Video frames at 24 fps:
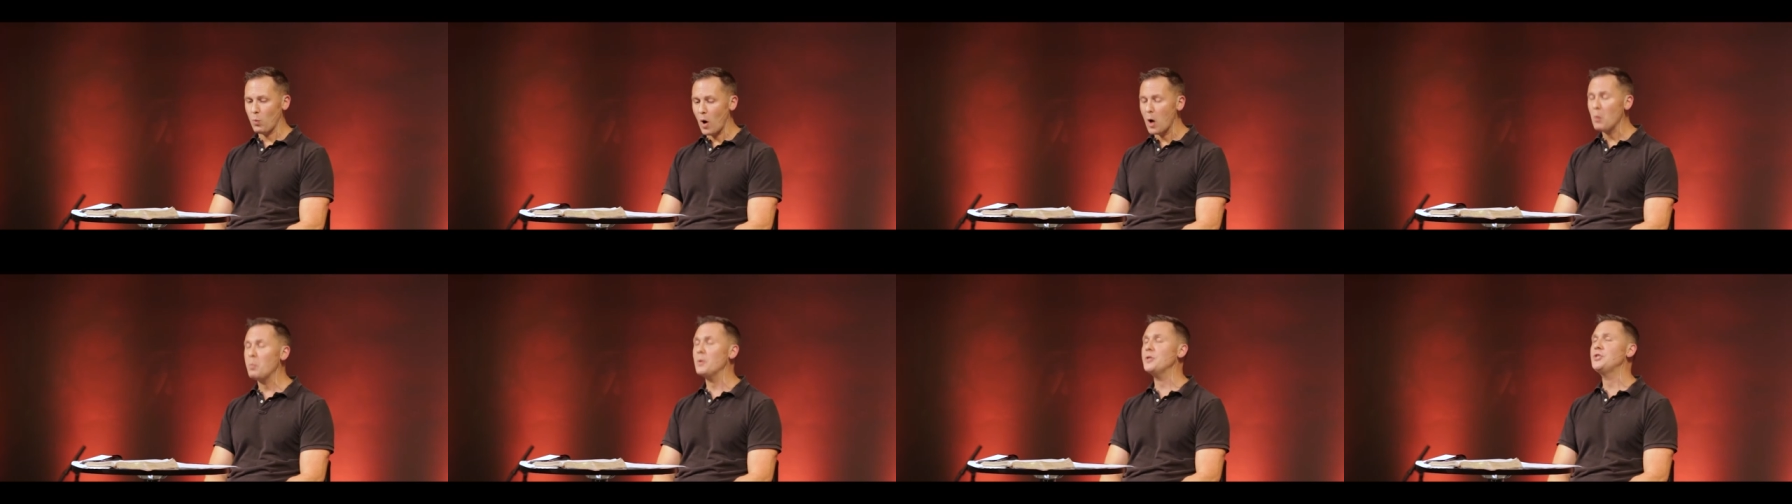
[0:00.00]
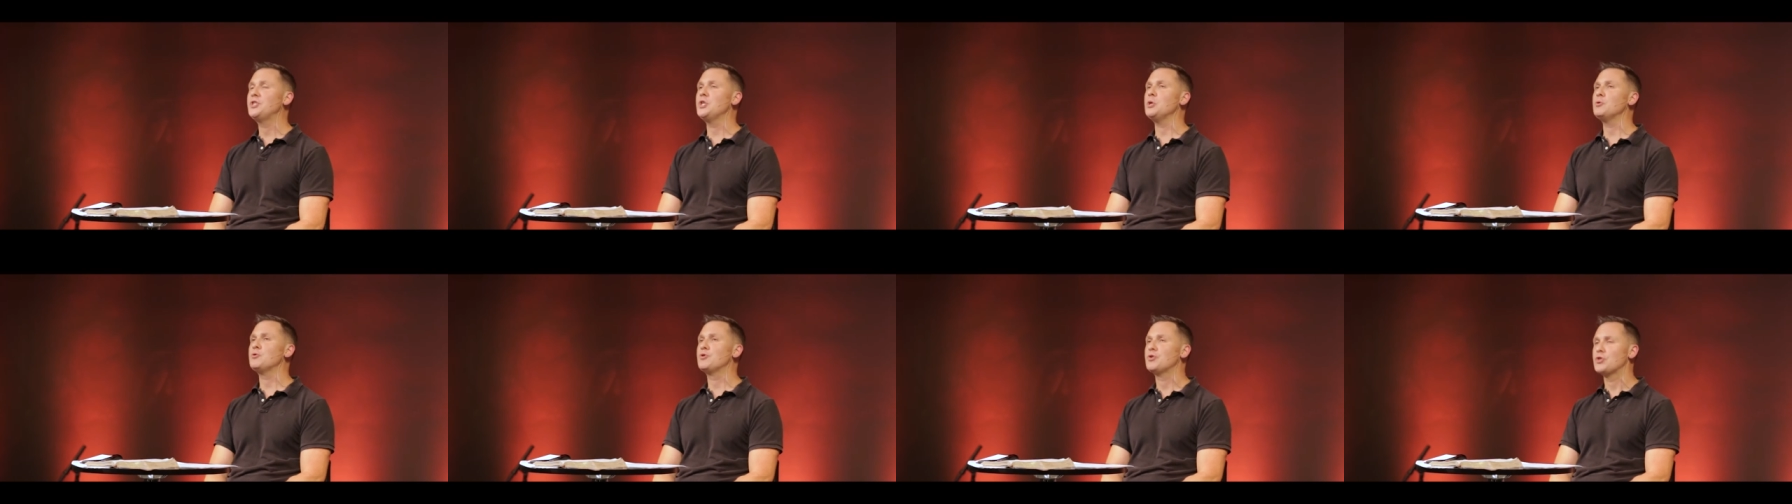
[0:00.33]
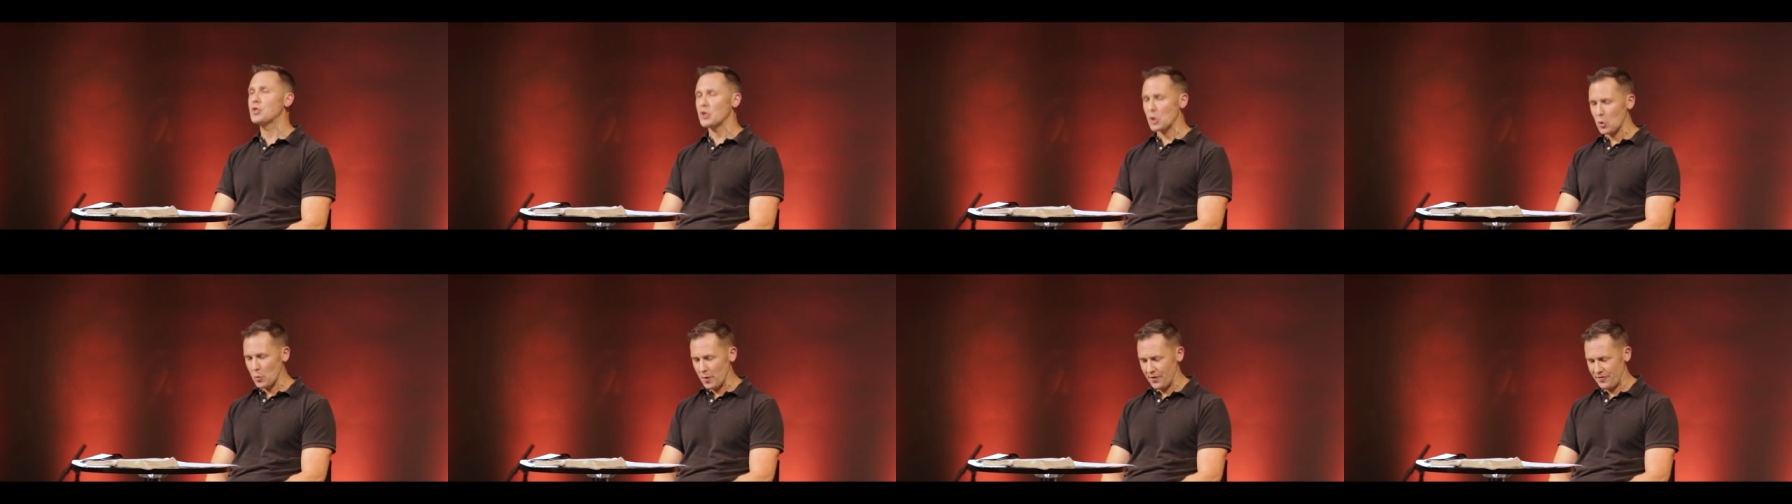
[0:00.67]
What would you
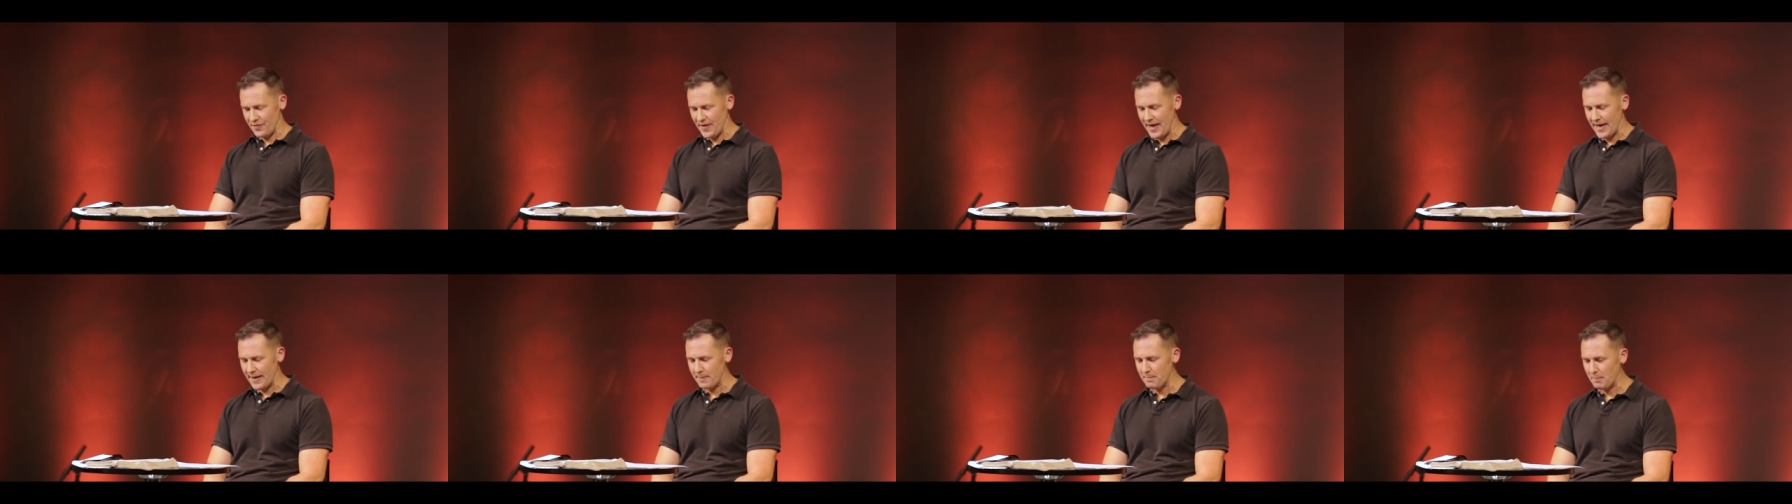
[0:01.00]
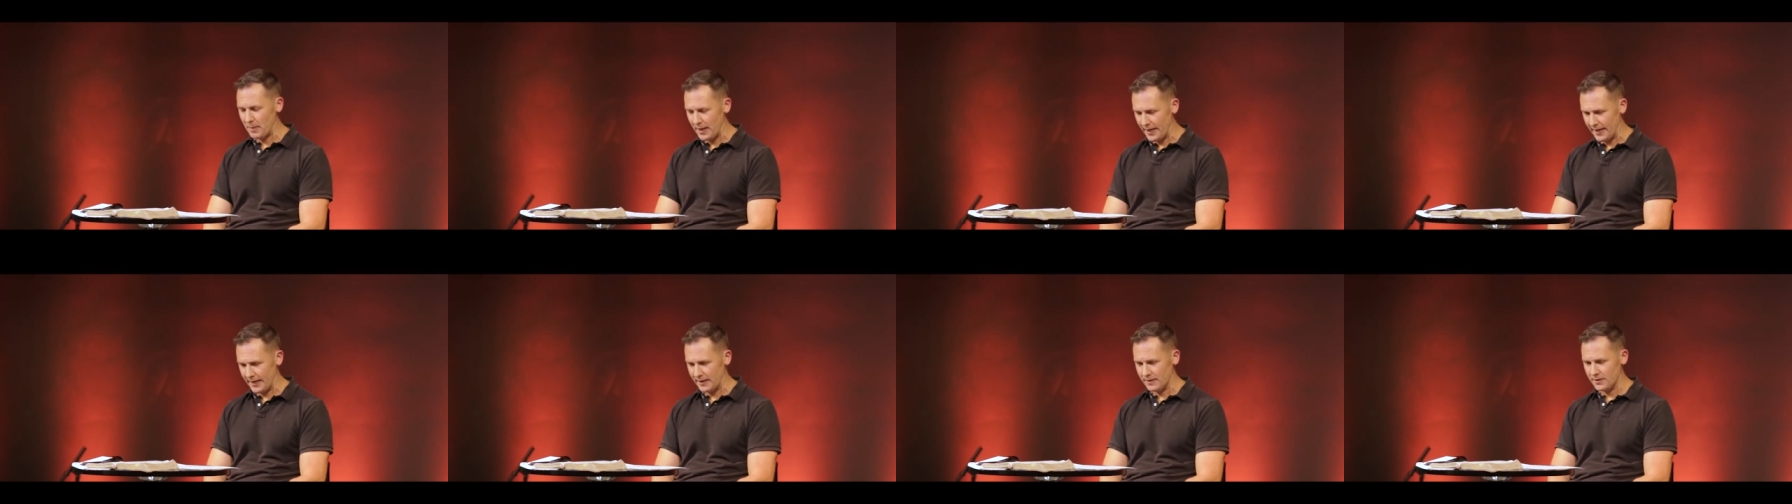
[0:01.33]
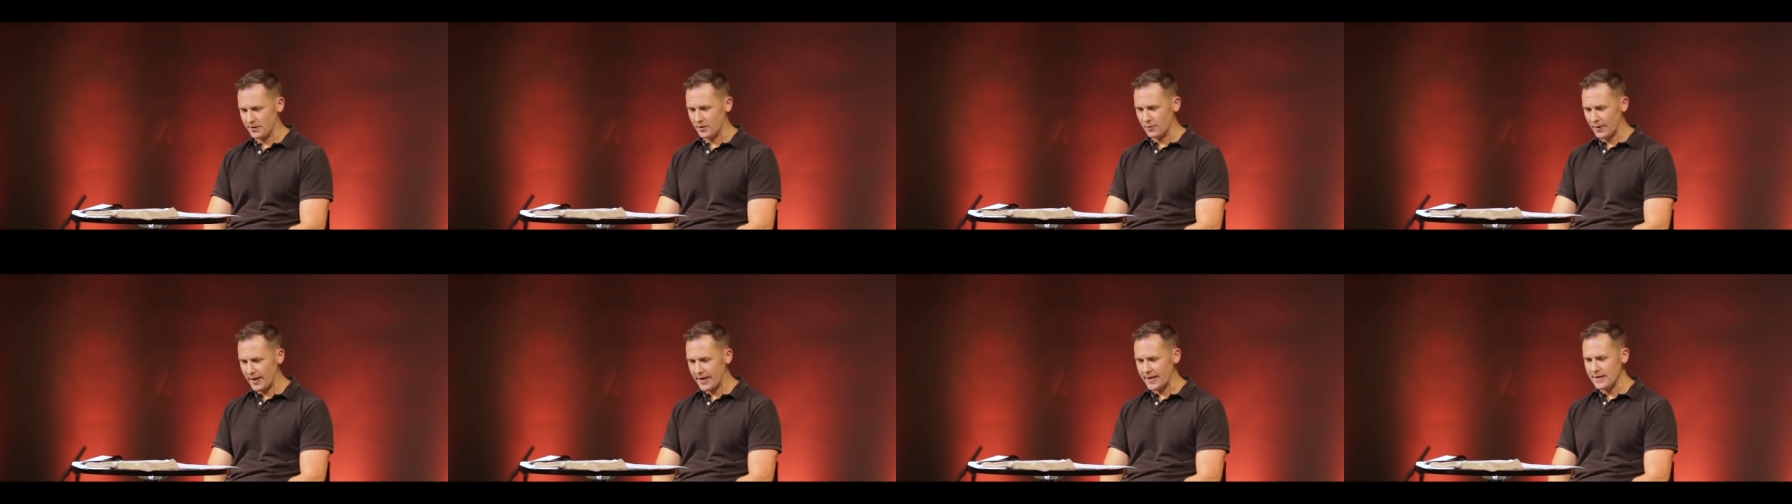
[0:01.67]
do with that money?
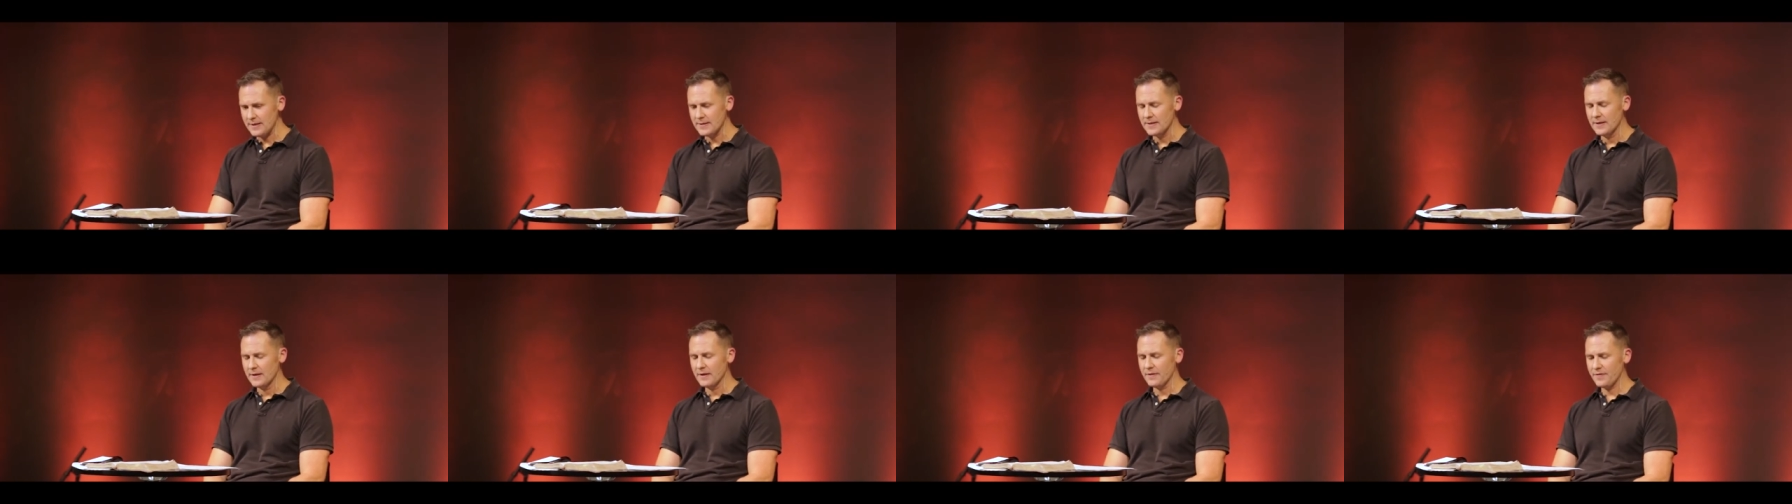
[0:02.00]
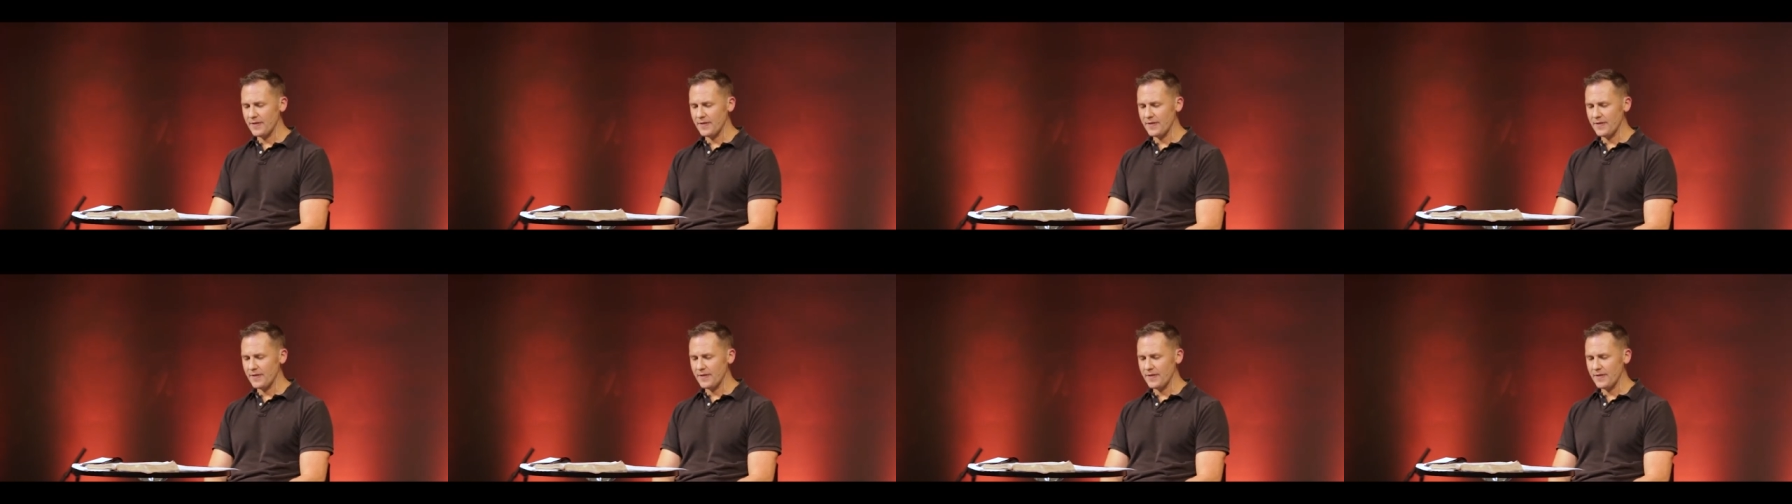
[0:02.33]
You ready?